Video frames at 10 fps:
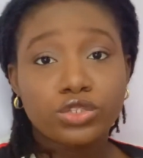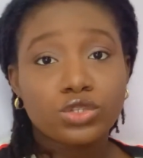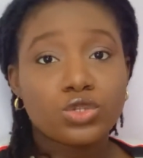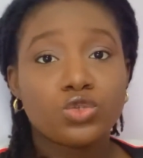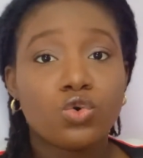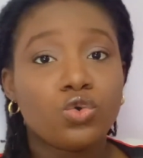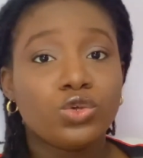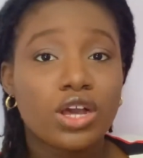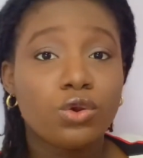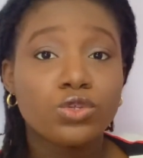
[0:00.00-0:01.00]
So you
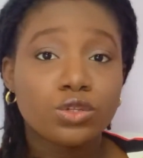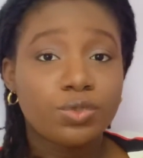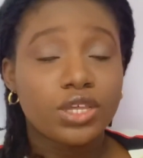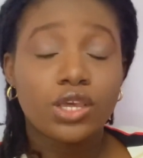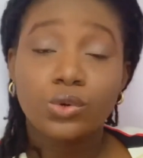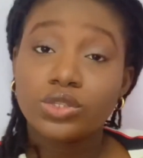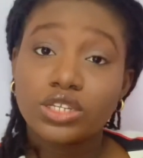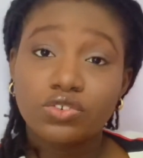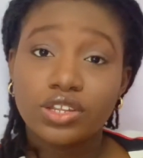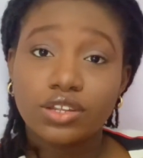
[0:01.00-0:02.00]
can also be a content
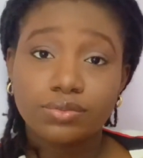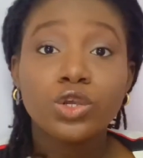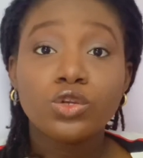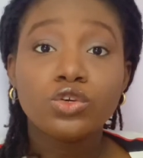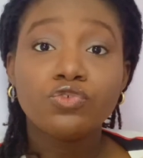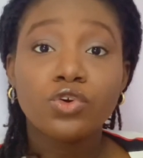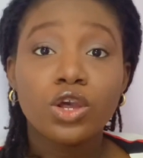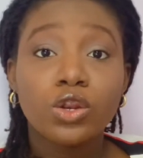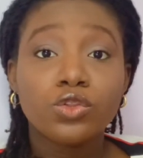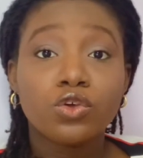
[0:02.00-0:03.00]
writer. You look for a
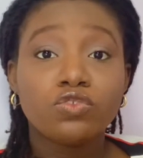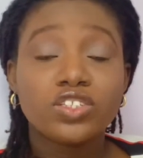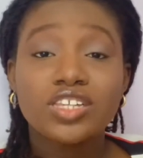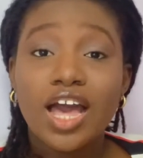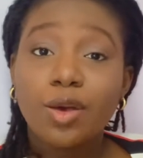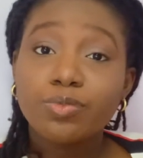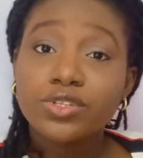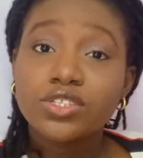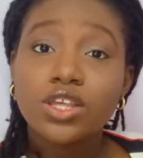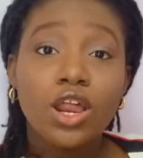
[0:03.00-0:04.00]
lot of these
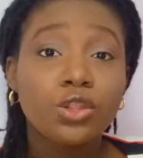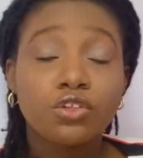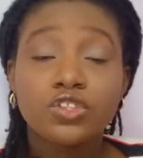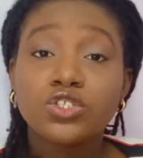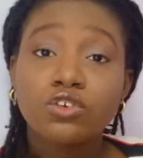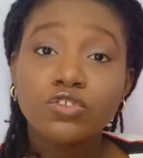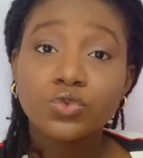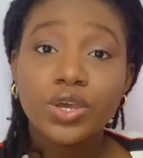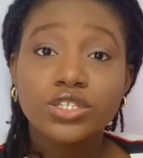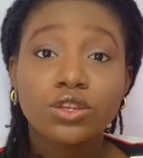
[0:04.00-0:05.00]
apps, a lot of these
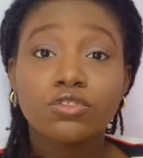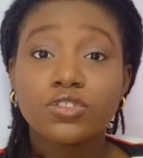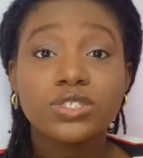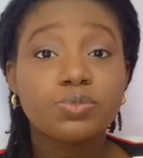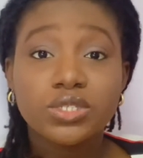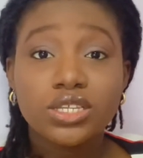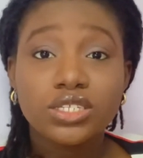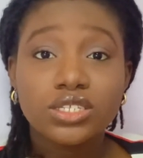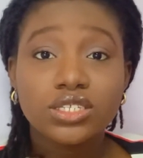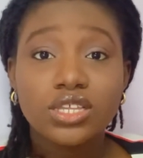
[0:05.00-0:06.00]
softwares, a lot of these
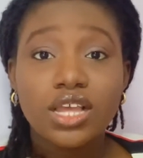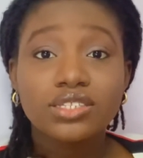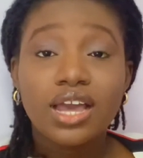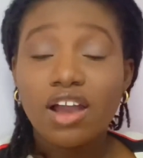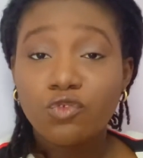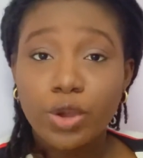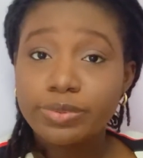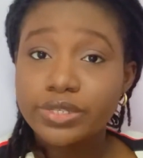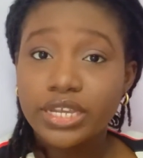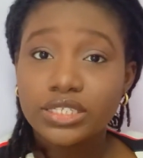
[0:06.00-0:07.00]
businesses that have
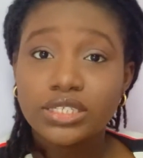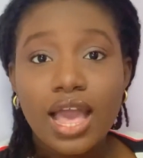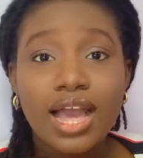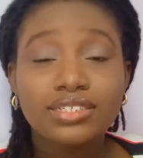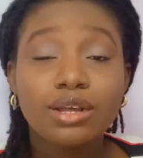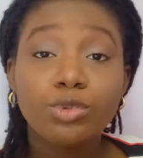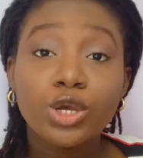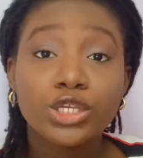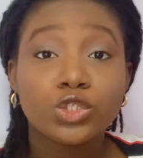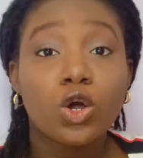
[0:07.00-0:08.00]
websites and their blog is
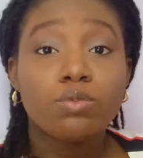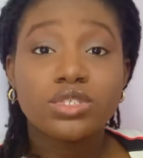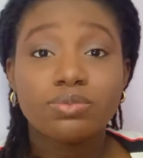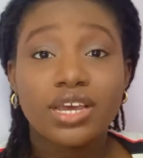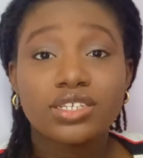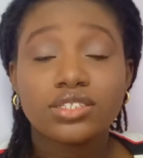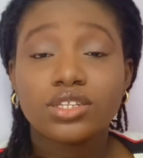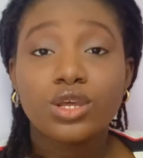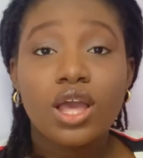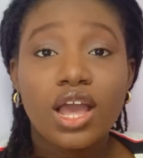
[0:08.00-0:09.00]
not optimized.
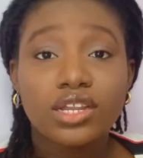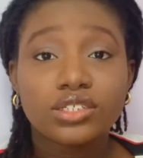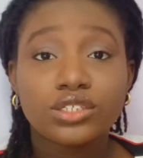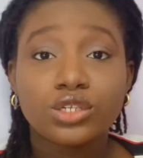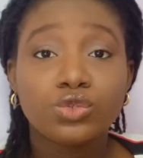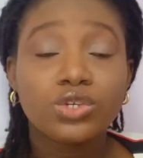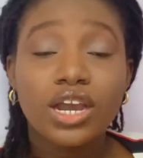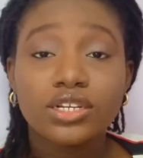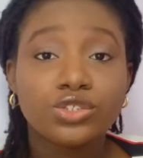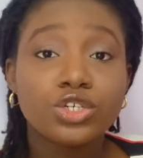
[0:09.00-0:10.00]
And you
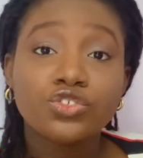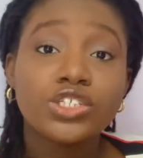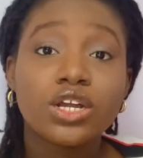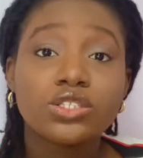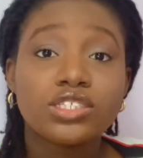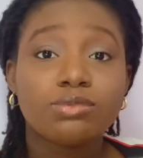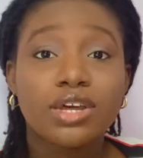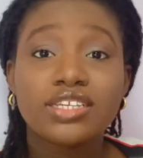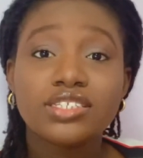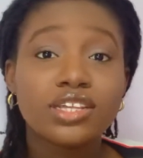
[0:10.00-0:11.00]
can just reach out to them, like, I
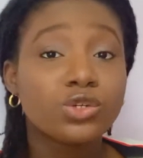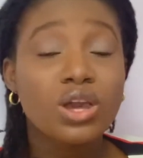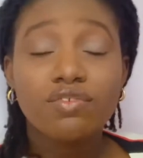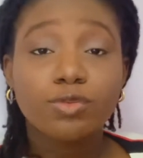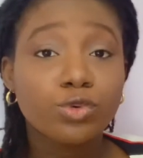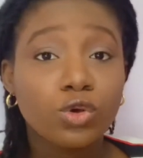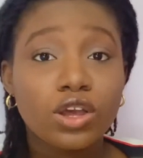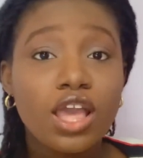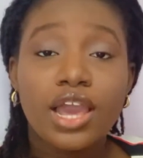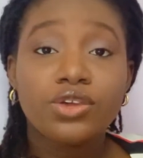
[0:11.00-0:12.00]
see that you don't have a blog,
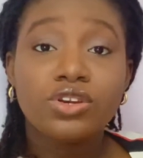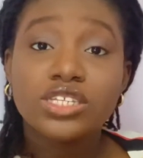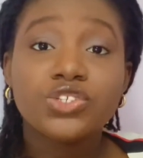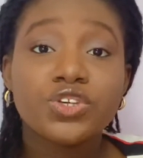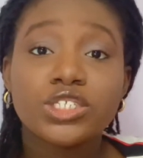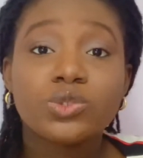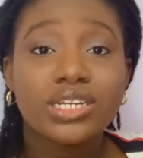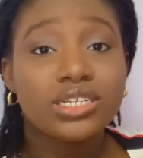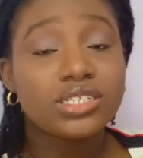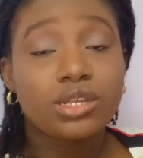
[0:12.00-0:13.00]
and you list the reasons why they
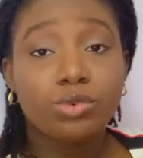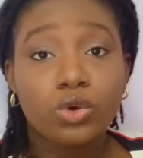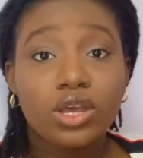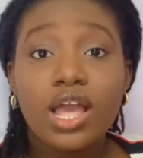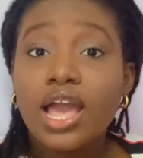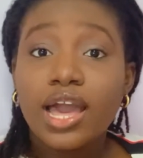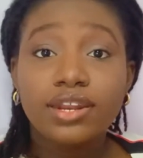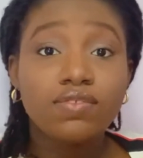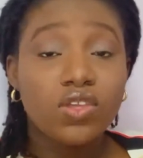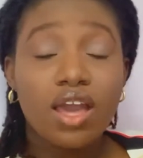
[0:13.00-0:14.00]
need a blog. And
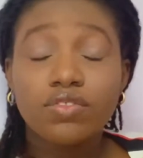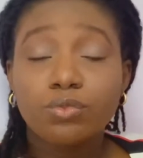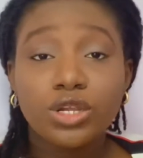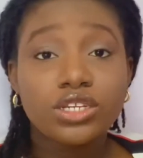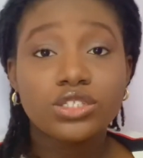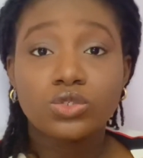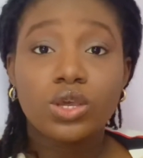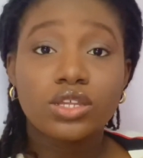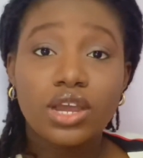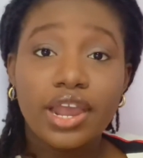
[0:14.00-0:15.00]
if they have the money to
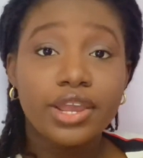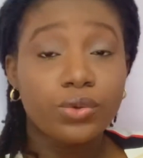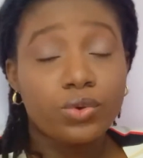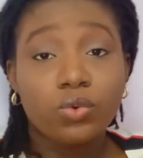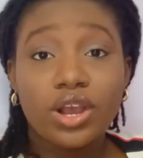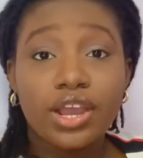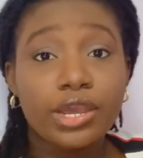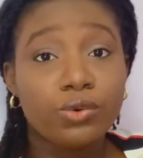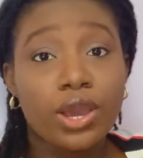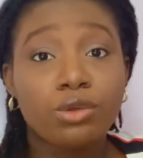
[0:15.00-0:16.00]
hire you, they'll hire
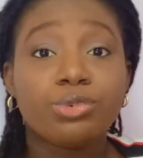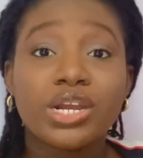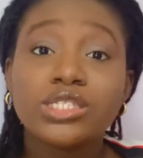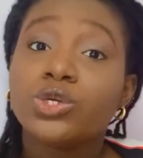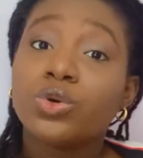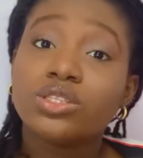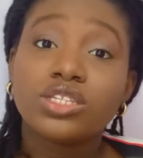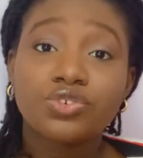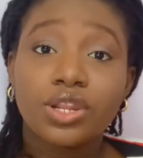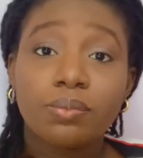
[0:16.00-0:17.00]
you, and you're writing content
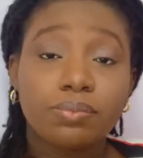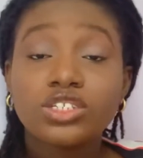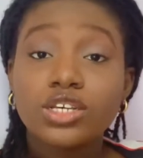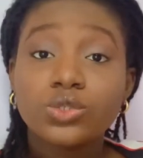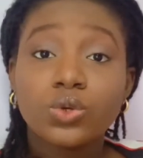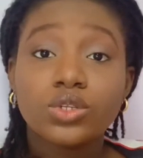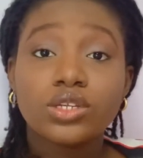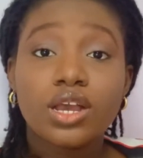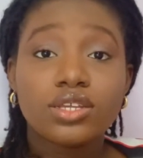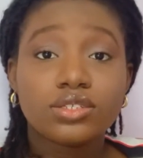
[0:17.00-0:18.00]
for them. Next one
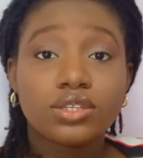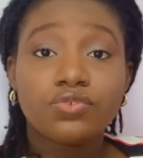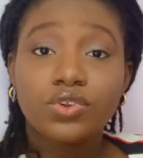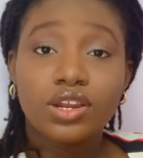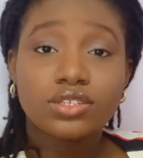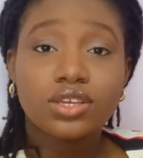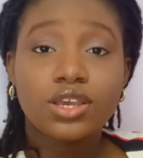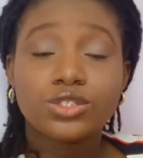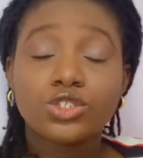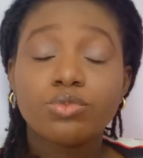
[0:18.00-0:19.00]
as a freelancer is
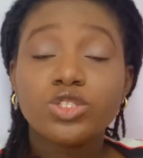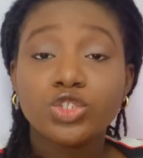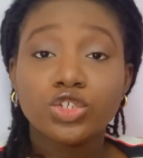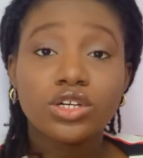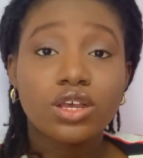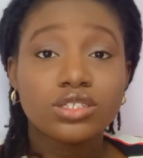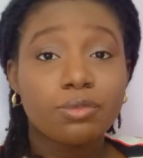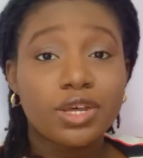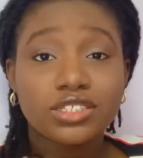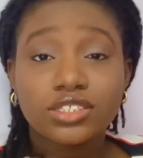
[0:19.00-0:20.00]
to submit to journals and
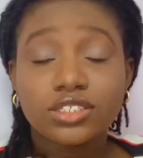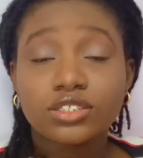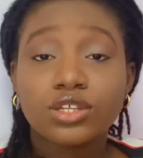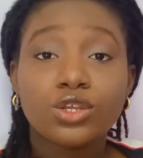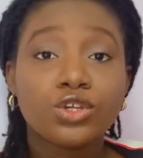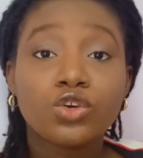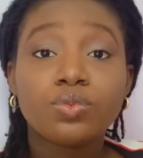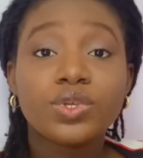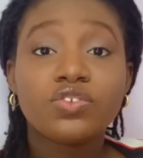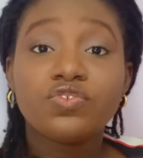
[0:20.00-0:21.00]
magazines. It could
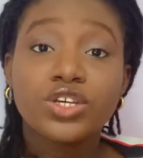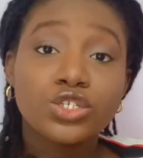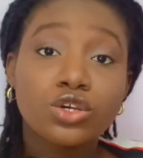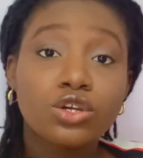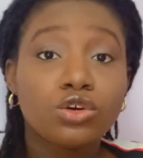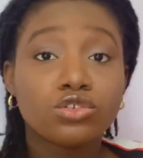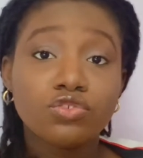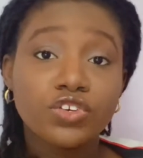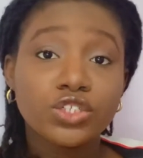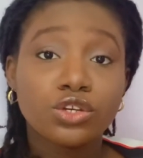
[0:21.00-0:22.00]
be fiction or
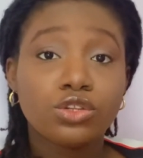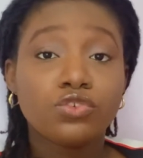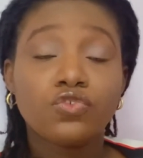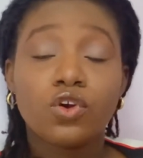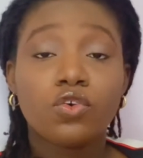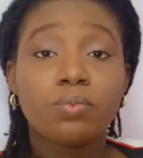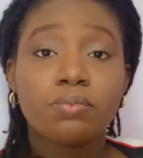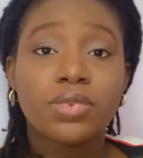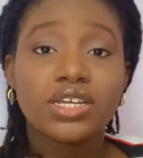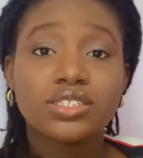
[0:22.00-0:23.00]
non-fiction. You look for
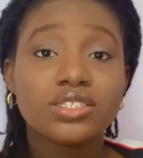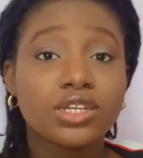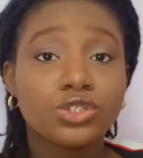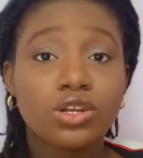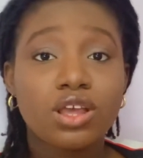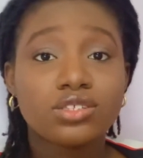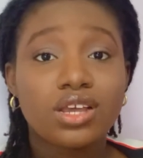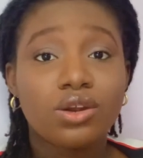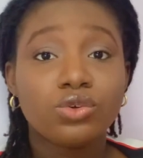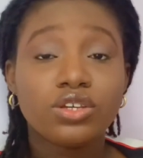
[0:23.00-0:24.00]
magazines and journals that are
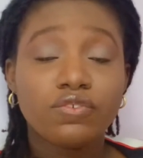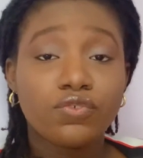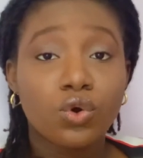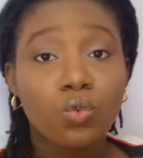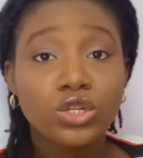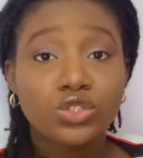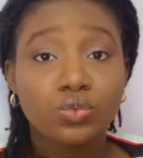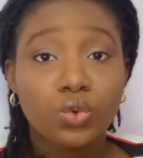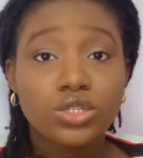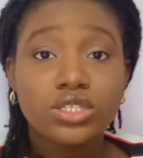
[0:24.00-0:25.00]
looking for what you
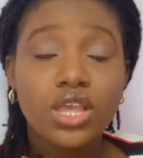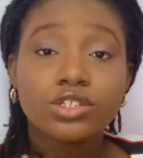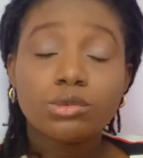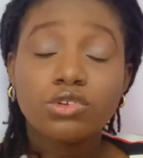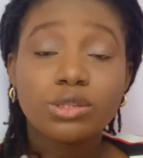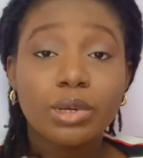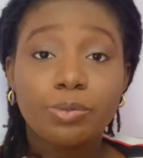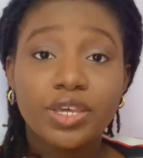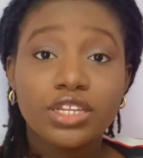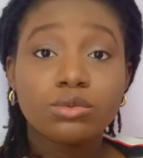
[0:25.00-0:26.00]
want. Some of them are
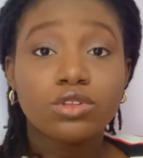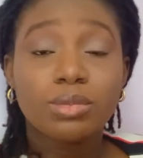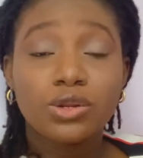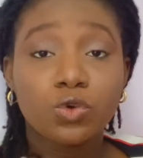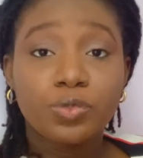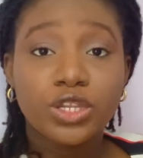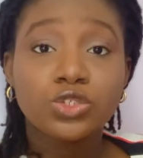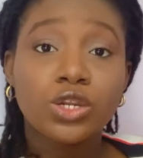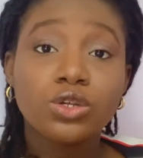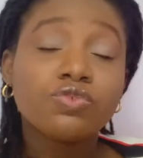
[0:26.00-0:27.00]
paid, some of them are not paid. So
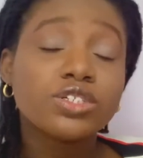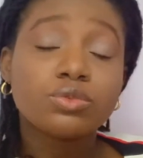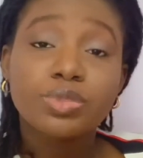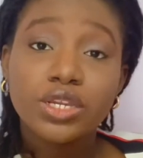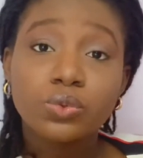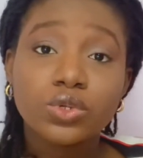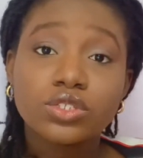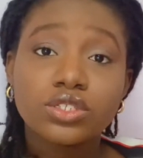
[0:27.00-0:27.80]
you're looking for the paid ones.